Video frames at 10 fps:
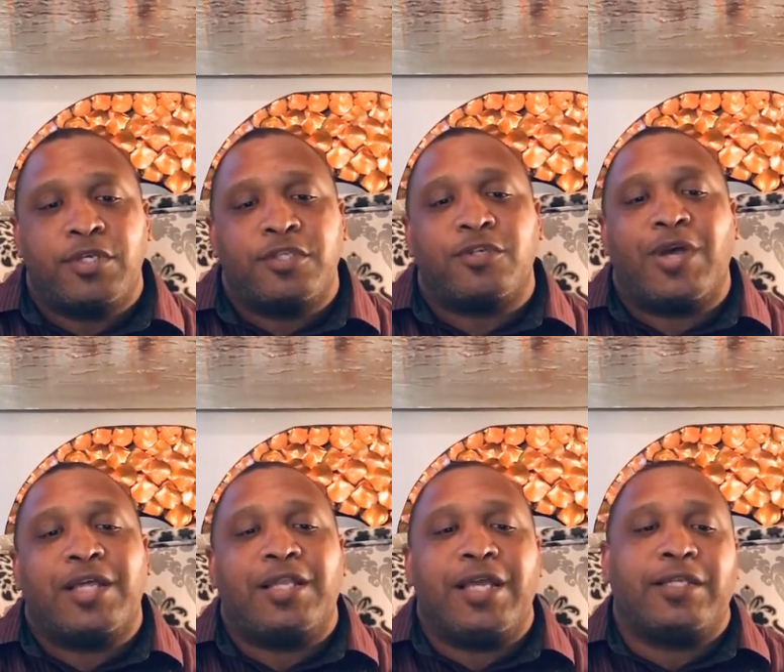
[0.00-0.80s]
So I
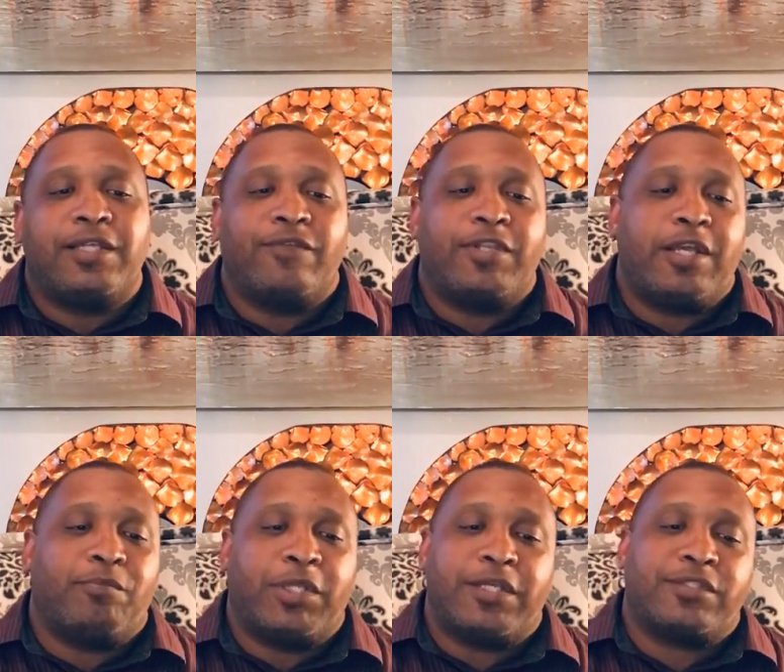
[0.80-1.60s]
like living
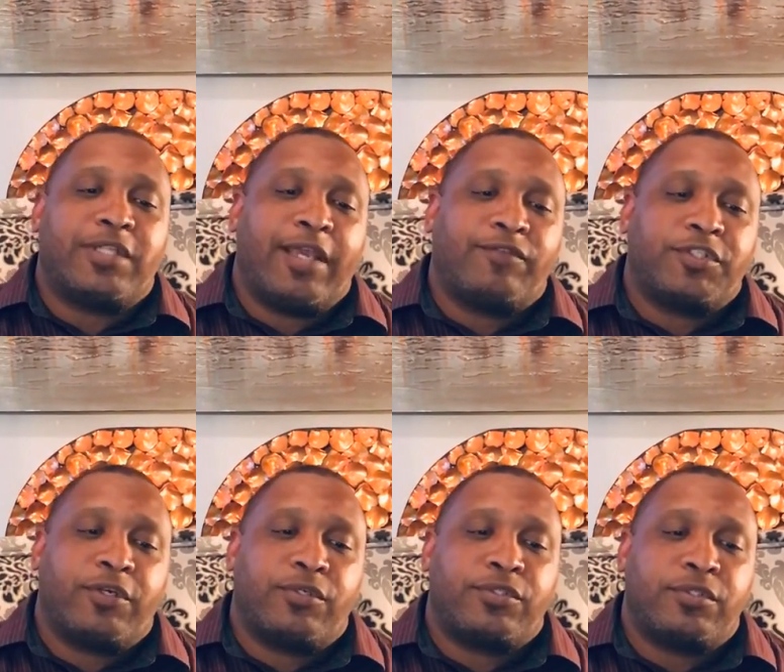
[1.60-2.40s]
a blessed life,
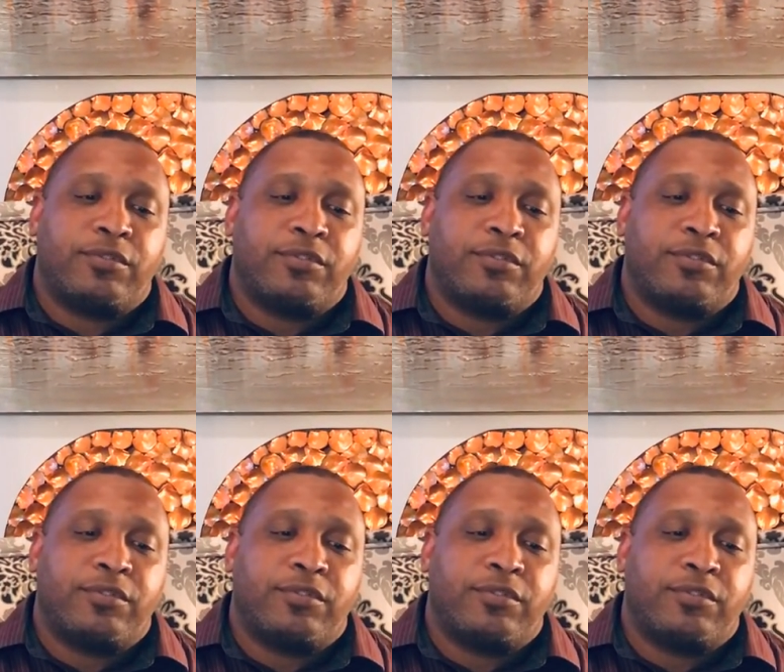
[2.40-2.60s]
church.